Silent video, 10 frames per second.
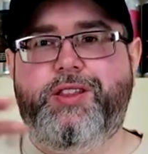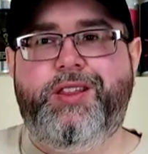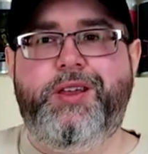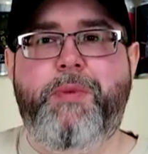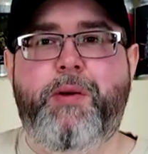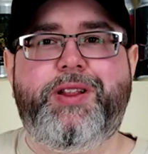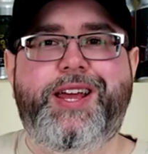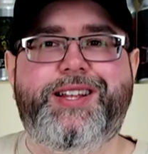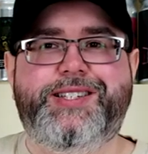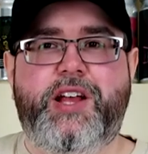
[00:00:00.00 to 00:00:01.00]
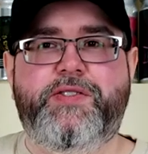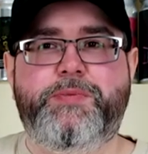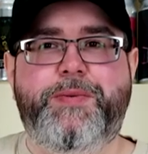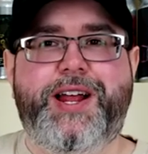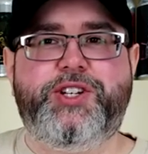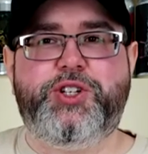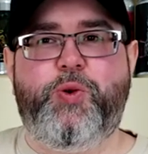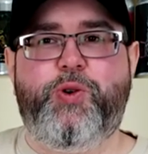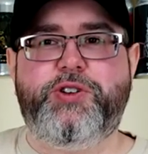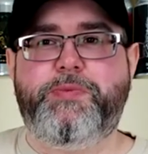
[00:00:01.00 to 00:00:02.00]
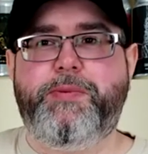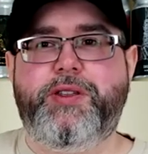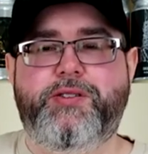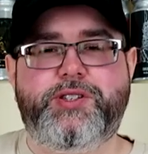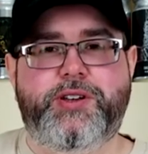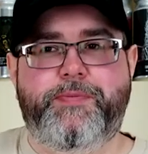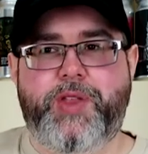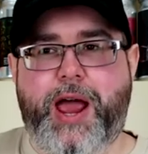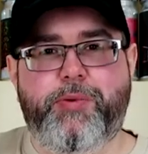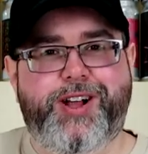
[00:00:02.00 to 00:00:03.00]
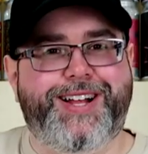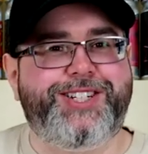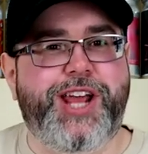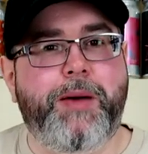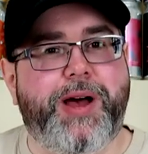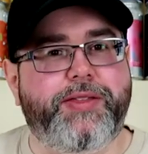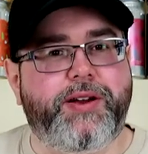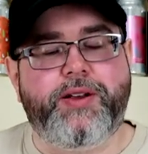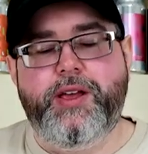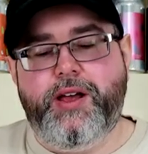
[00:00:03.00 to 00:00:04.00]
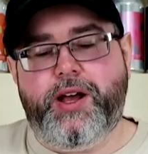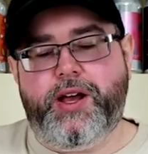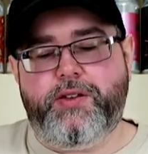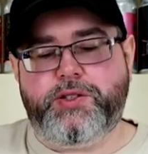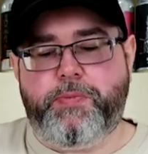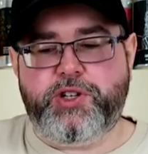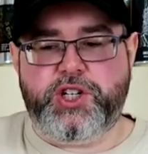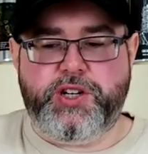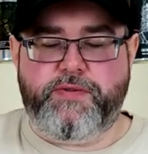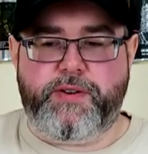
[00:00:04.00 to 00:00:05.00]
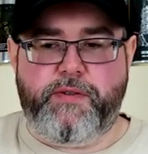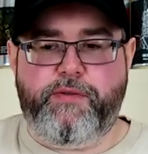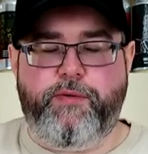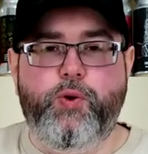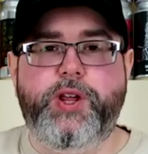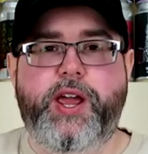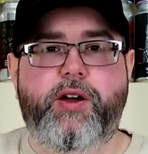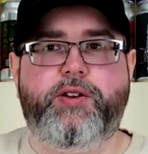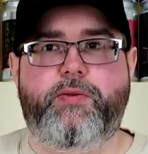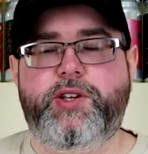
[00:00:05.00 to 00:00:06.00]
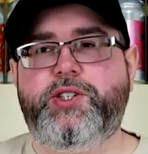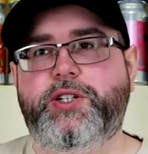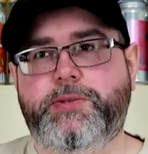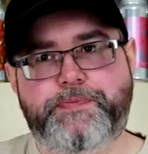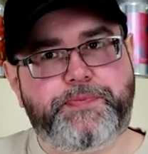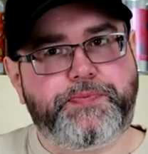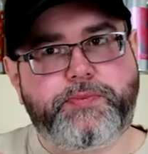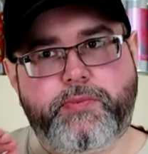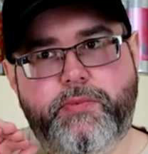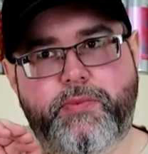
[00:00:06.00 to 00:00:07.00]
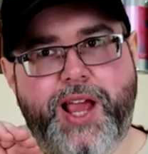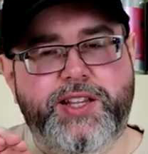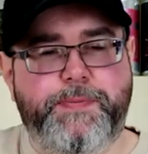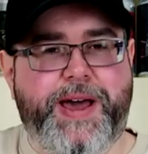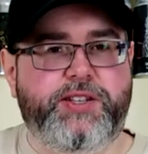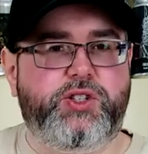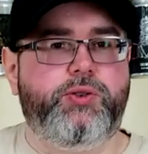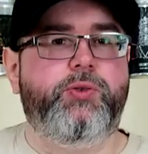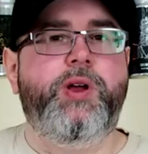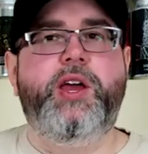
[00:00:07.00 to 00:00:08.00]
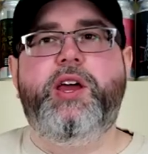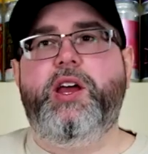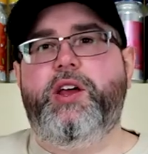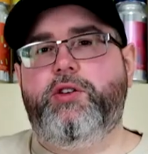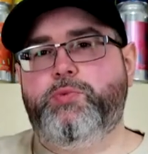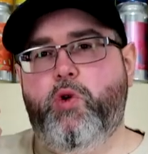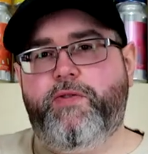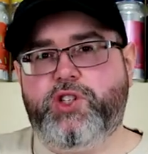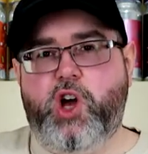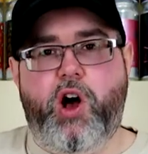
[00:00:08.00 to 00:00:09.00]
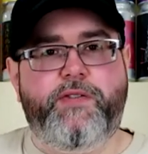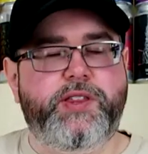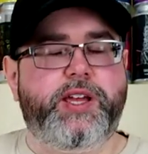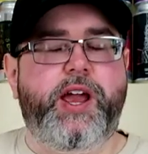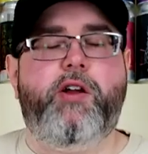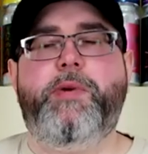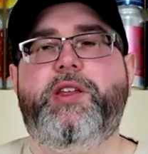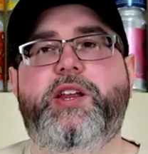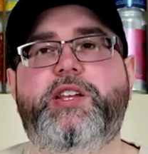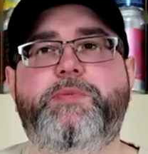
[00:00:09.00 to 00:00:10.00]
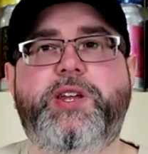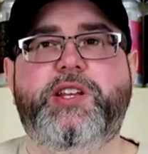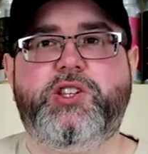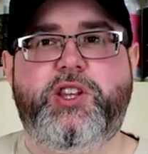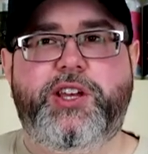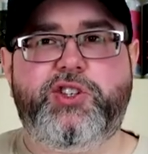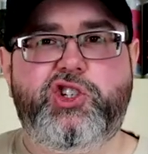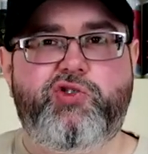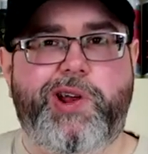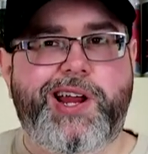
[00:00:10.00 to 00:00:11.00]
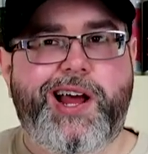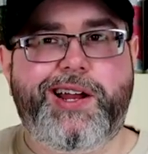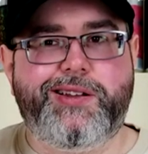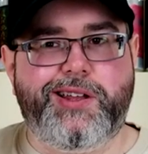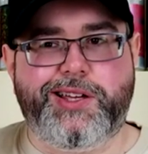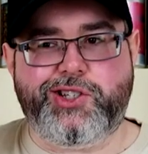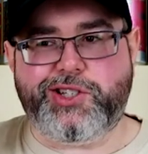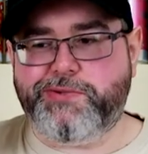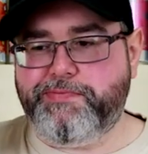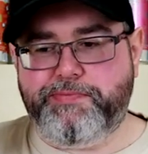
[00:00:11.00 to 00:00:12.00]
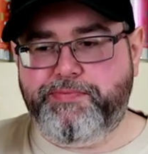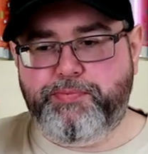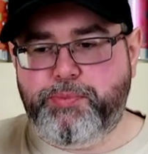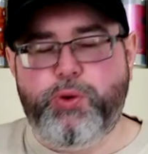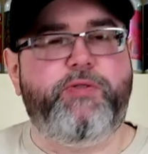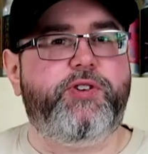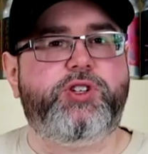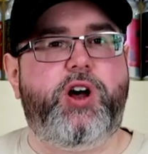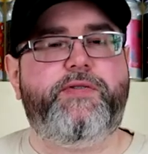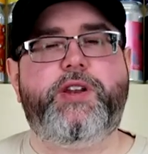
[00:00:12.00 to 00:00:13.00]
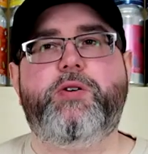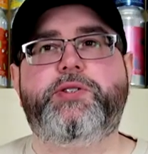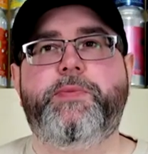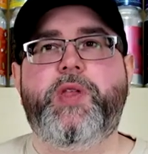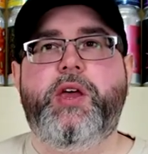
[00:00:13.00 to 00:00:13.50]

the marmalade itself is maybe not just orange, maybe there's a apricot jam on there. Uh, there's a bunch of different fruity characteristics. As it passes through, there's more of a toffee than caramel that hits me, and it's like straight on, like just beautiful toffee notes.